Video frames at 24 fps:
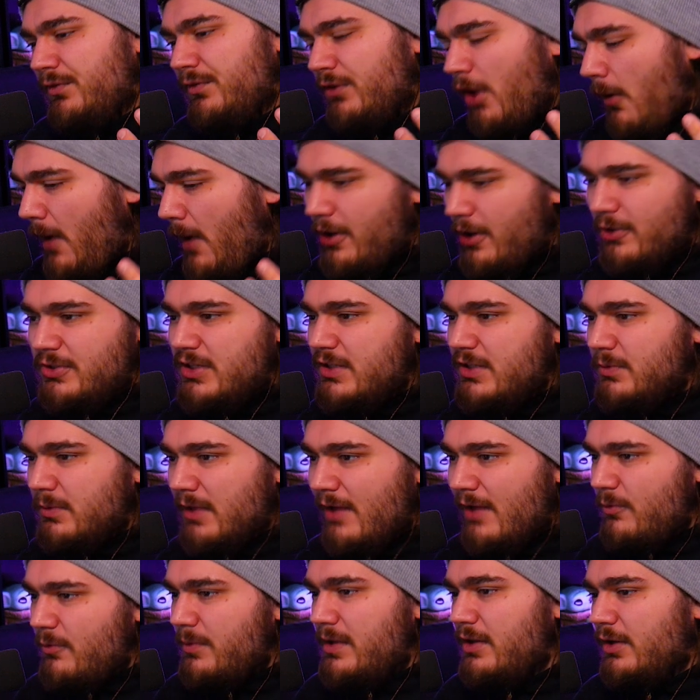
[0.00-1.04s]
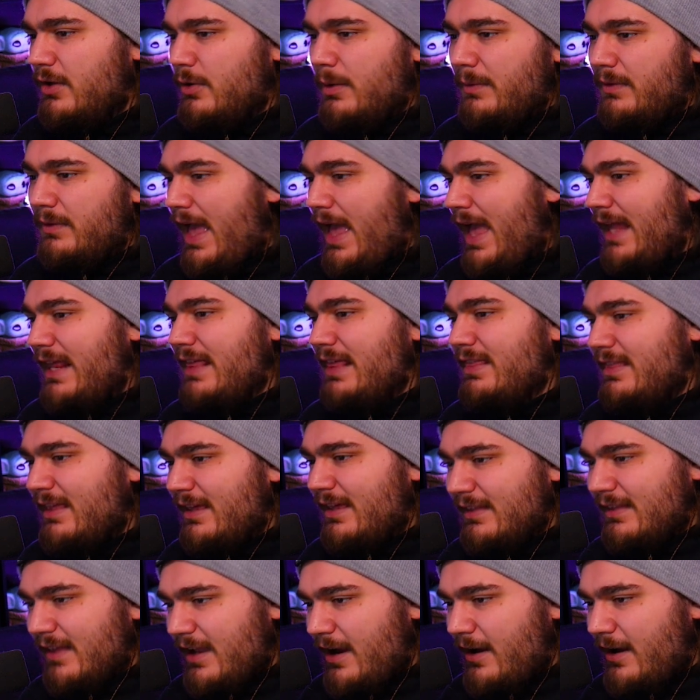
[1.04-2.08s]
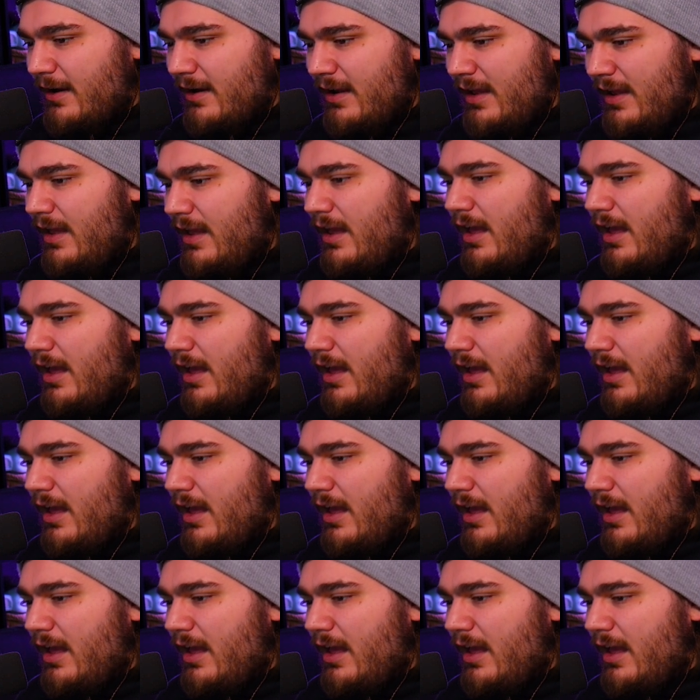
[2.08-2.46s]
No energies will ever be equipped to anything there.